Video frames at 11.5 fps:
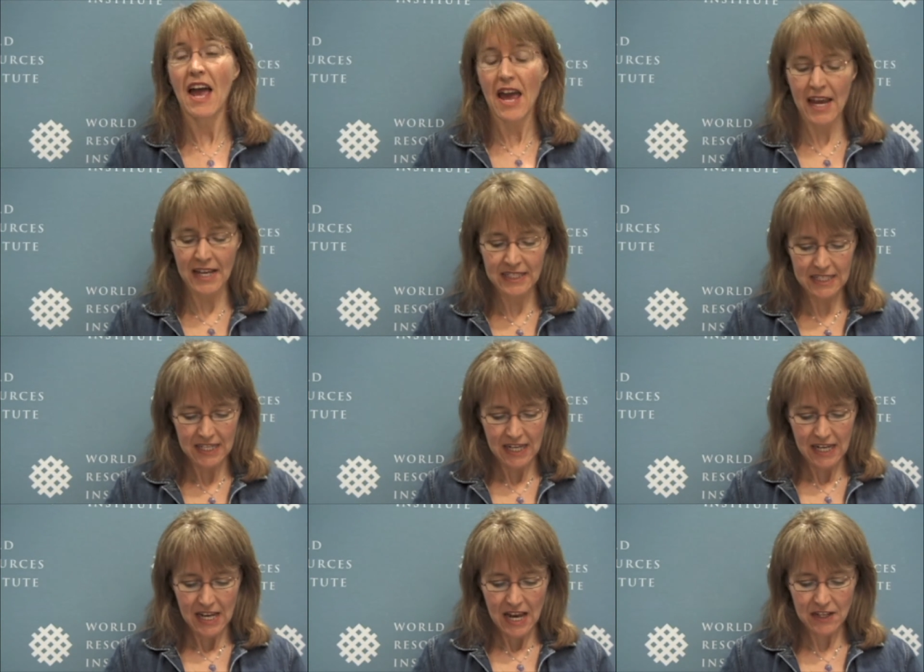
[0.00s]
and
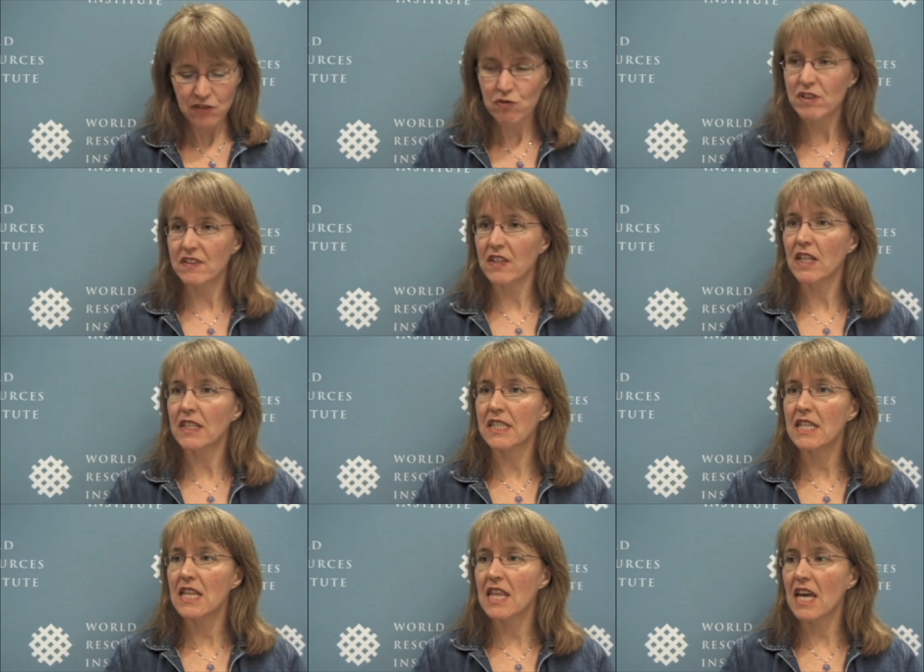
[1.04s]
as a result,
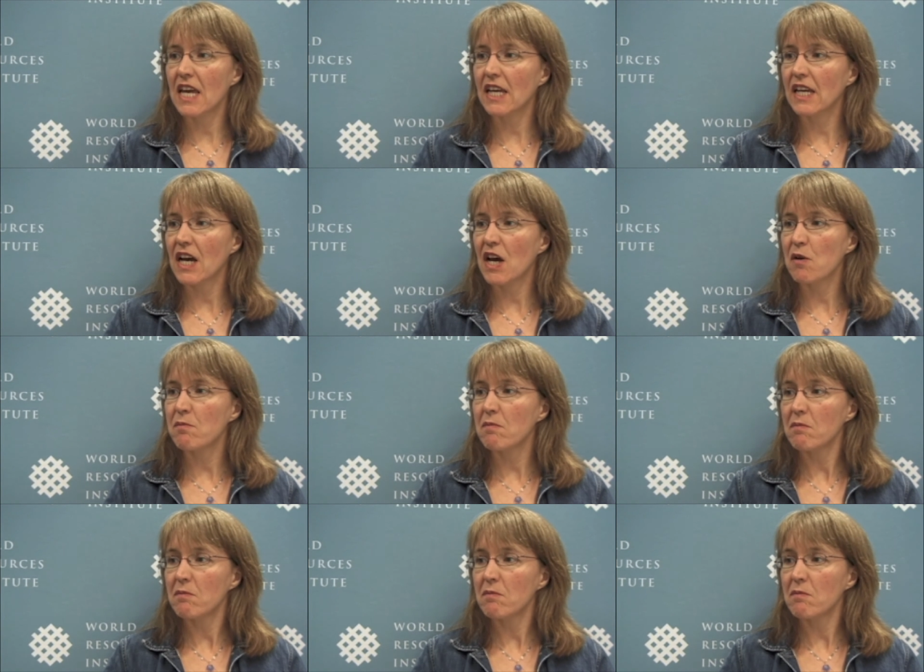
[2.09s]
they um,